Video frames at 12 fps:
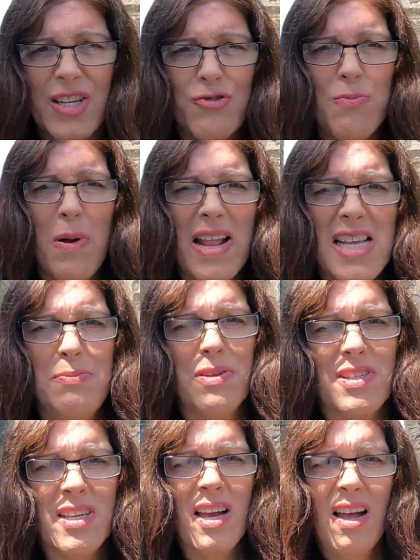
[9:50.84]
Its
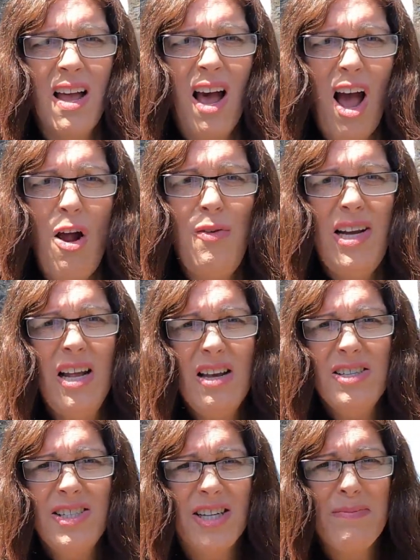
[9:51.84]
replacement only
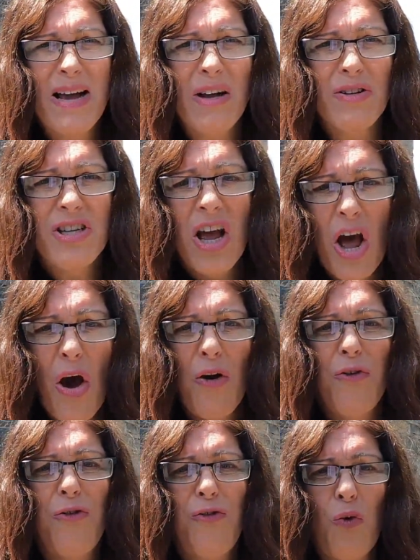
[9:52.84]
lasted about
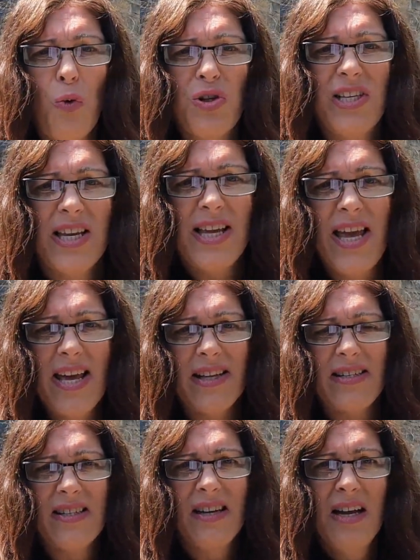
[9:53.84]
40
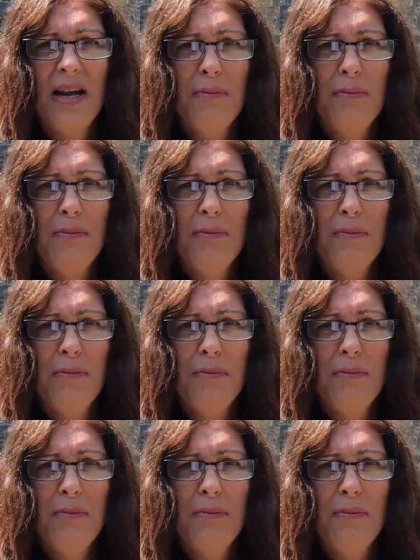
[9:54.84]
years